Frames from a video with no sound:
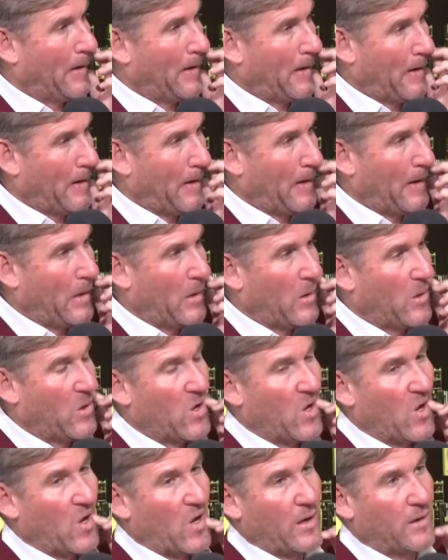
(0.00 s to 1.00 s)

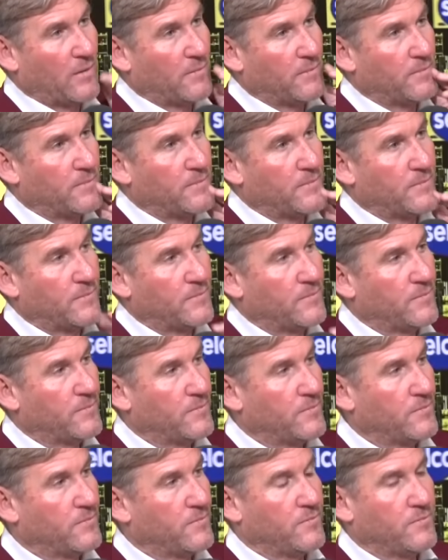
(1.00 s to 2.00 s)

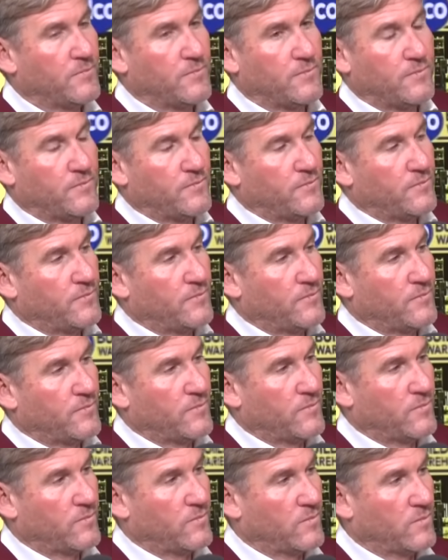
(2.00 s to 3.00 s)

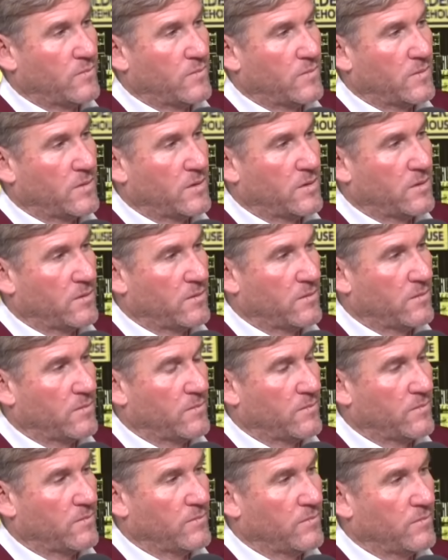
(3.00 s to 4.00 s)

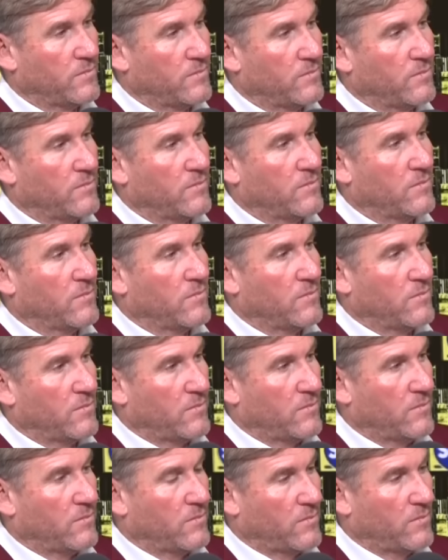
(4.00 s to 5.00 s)

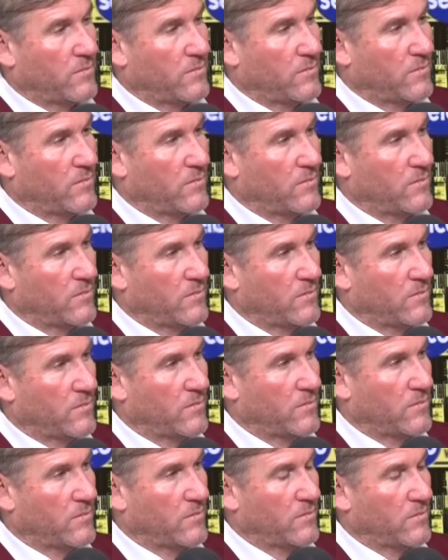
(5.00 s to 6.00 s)

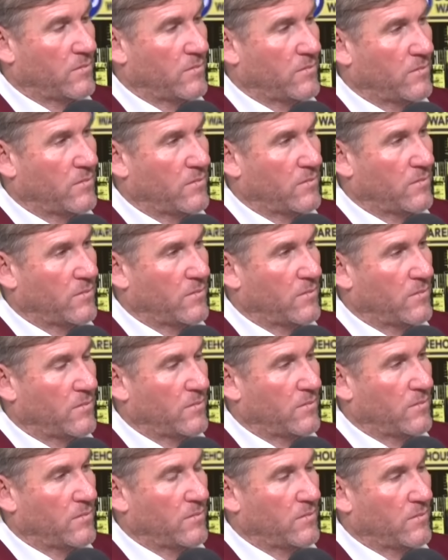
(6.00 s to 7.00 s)

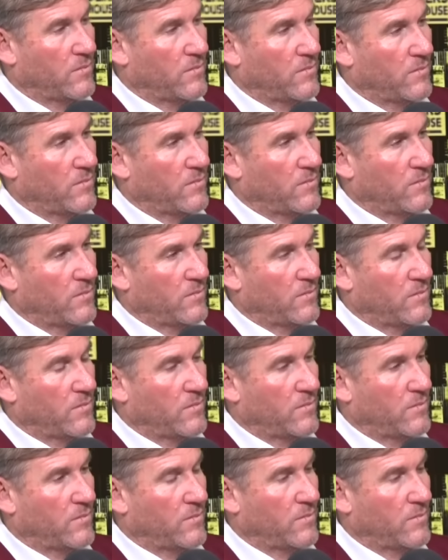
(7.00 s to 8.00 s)
(not speaking)